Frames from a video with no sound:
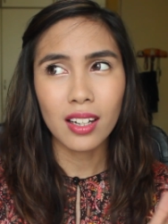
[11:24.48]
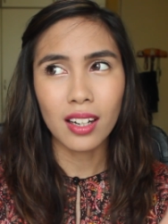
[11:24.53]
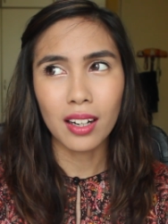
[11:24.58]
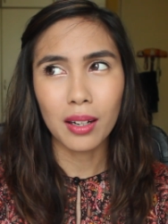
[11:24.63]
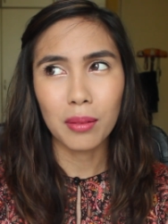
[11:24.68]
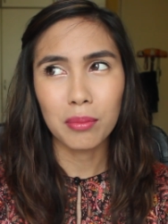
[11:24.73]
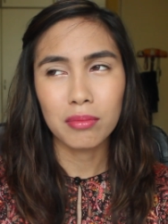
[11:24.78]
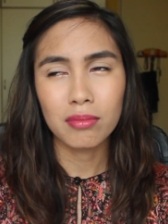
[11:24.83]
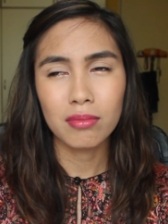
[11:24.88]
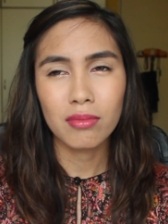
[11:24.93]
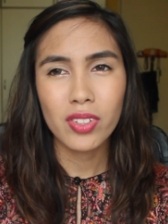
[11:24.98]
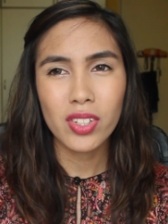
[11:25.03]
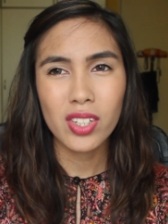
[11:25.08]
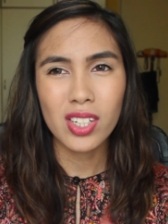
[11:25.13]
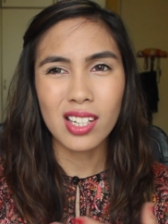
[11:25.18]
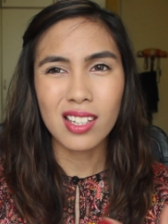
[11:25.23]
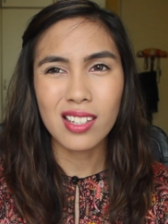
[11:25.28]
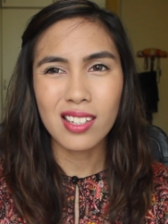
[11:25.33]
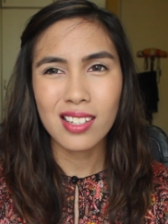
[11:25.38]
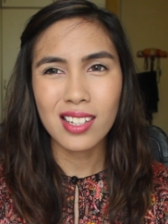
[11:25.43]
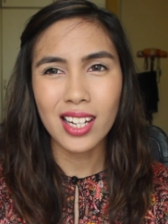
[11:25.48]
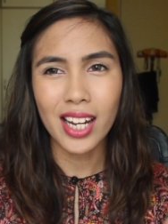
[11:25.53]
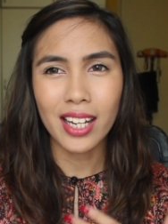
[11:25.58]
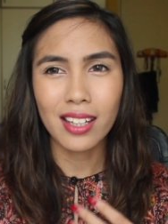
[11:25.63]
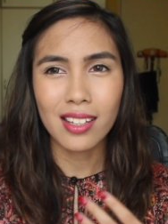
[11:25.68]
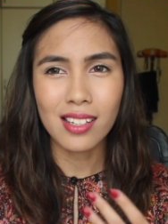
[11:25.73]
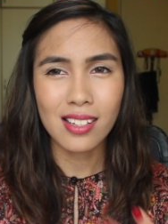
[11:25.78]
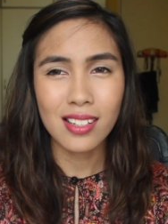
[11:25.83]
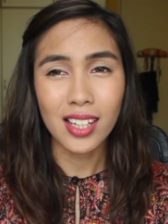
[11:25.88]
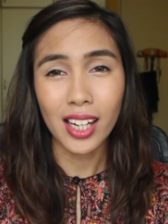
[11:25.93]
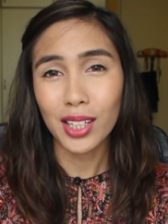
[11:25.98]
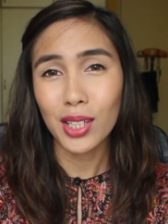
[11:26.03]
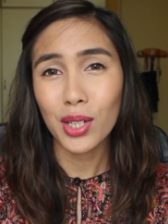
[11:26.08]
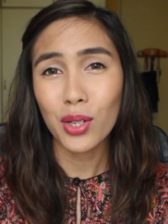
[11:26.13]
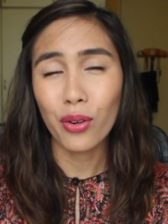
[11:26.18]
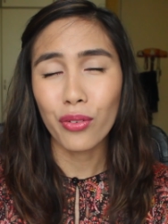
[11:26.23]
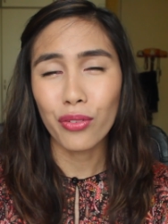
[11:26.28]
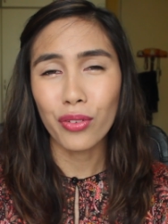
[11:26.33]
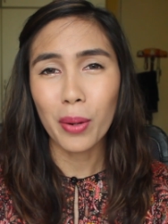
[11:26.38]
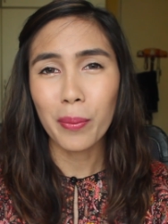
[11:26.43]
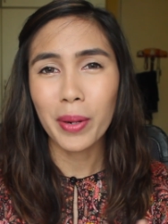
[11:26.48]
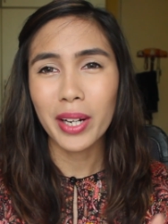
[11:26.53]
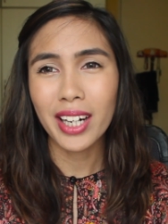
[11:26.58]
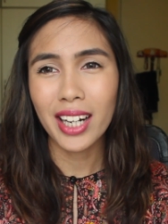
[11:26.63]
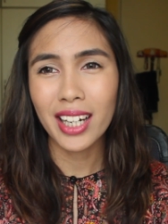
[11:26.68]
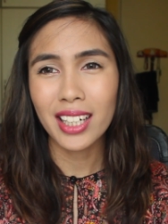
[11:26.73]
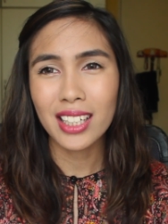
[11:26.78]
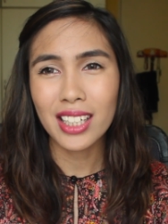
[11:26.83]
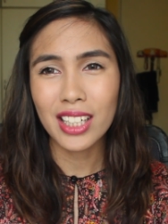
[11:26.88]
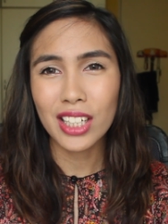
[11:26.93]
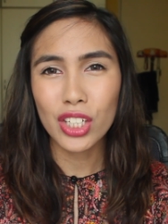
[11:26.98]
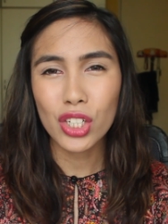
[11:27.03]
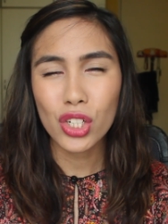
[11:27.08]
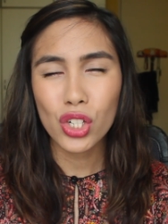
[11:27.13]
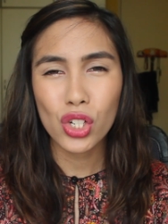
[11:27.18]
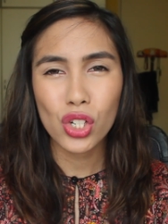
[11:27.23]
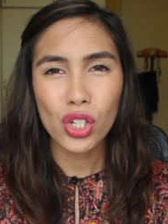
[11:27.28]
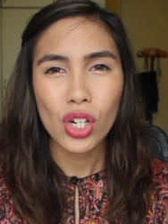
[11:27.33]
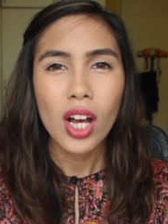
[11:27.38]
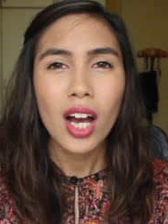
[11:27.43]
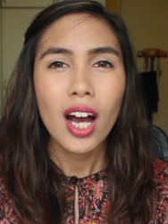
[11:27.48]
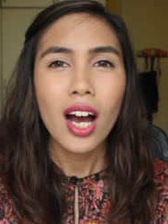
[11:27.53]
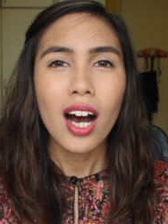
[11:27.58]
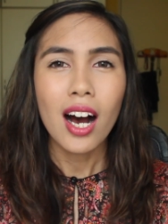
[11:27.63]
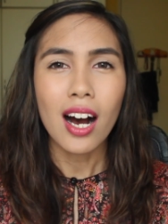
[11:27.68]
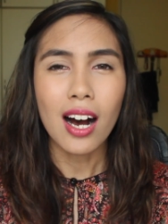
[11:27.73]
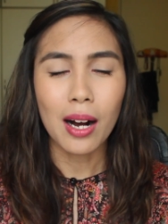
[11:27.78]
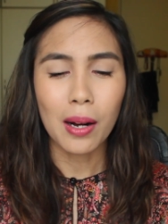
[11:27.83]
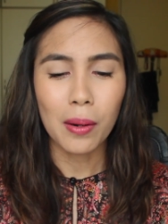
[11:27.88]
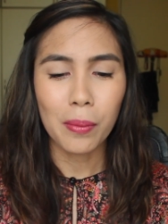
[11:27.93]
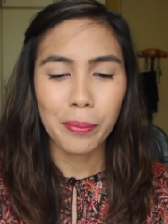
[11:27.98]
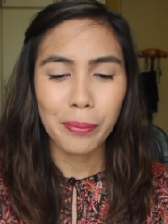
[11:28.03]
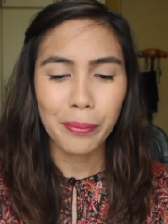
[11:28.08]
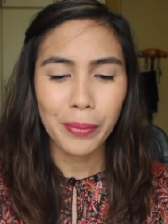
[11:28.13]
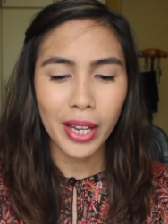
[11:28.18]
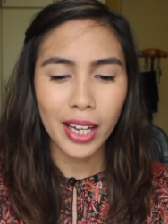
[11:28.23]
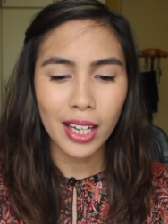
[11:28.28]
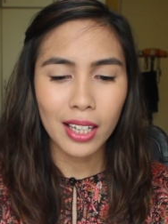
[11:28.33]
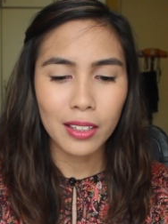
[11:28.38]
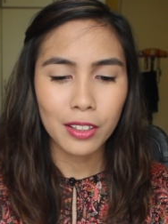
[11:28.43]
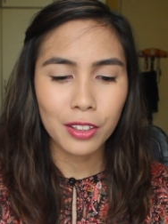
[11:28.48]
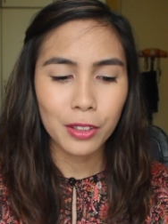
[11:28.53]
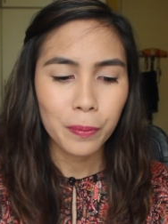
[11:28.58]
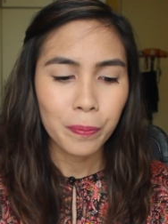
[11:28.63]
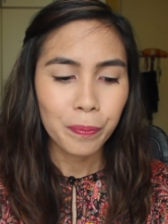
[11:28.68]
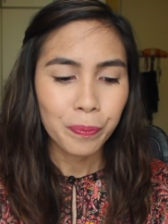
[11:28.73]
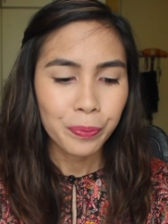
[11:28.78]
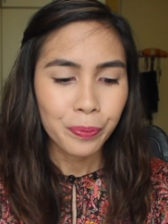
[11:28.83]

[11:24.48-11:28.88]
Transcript: um, since like the starting of Ramadan-ish um, and